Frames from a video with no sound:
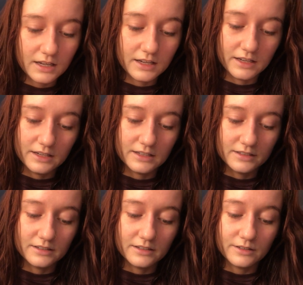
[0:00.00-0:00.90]

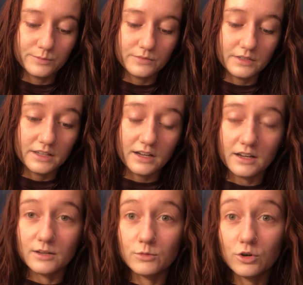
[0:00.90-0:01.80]
And yeah,
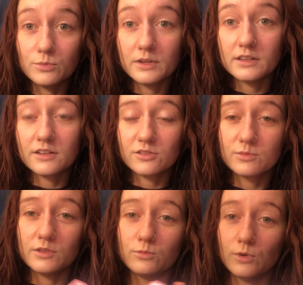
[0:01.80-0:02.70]
I'm hoping this will
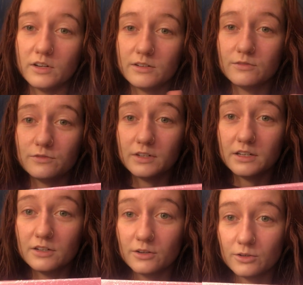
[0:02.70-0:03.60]
be one
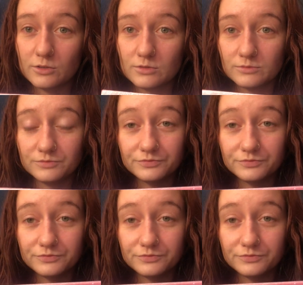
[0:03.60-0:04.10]
video